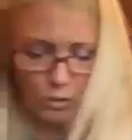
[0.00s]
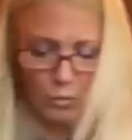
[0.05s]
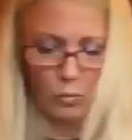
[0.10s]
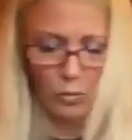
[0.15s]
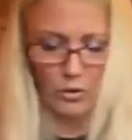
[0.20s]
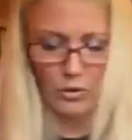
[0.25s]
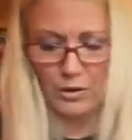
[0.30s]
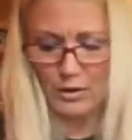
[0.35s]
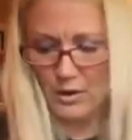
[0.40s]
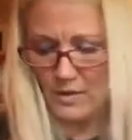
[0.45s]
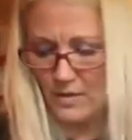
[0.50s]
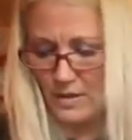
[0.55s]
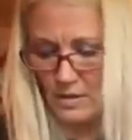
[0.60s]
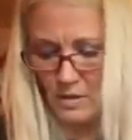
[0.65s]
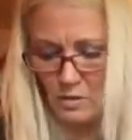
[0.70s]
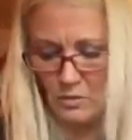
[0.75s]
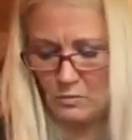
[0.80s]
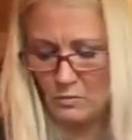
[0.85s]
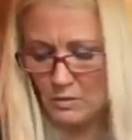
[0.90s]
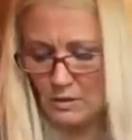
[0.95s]
to cut it 2
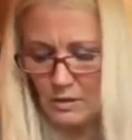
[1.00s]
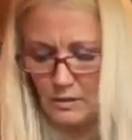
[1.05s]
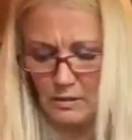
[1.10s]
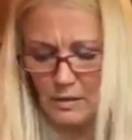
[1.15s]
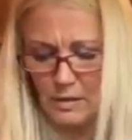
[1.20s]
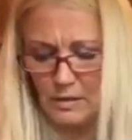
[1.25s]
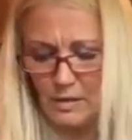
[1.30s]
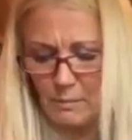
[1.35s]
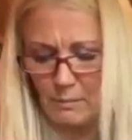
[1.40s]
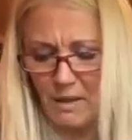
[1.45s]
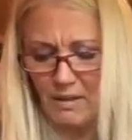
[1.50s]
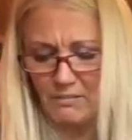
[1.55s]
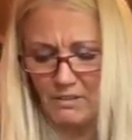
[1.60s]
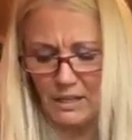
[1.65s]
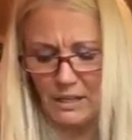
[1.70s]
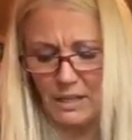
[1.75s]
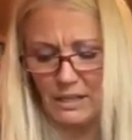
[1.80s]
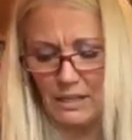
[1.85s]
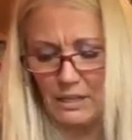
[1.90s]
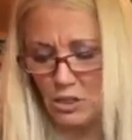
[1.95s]
other times to be able to
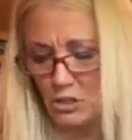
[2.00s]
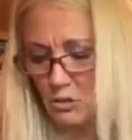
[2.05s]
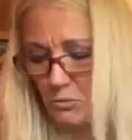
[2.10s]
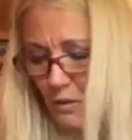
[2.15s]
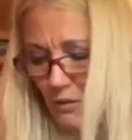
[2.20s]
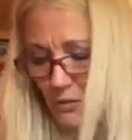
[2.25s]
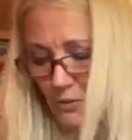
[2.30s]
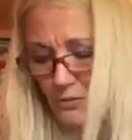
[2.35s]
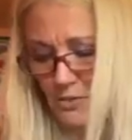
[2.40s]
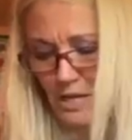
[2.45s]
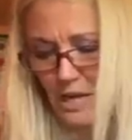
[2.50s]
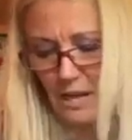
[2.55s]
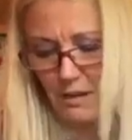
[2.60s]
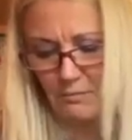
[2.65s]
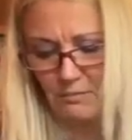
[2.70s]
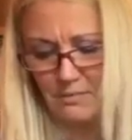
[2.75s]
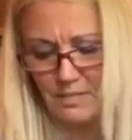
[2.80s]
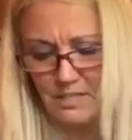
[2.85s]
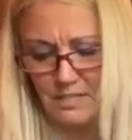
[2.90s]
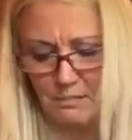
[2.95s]
get the core out real
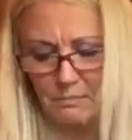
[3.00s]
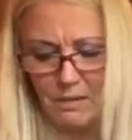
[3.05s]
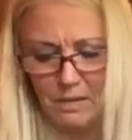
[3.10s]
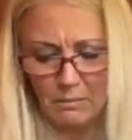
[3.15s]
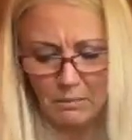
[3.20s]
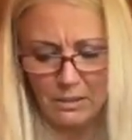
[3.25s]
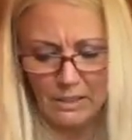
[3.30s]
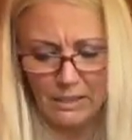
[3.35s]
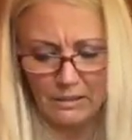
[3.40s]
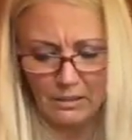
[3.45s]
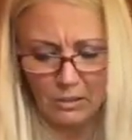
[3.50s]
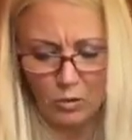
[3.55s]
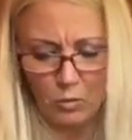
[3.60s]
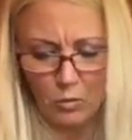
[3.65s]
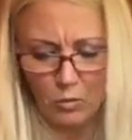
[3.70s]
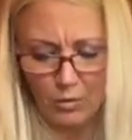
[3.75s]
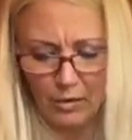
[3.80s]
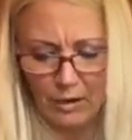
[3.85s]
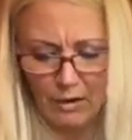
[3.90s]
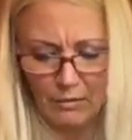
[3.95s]
good. Here's a
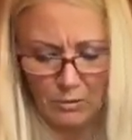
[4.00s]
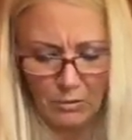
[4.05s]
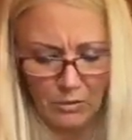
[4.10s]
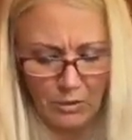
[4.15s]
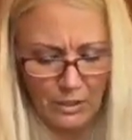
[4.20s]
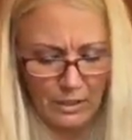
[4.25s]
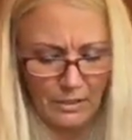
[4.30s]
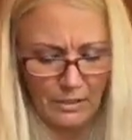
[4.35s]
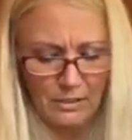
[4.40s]
full core.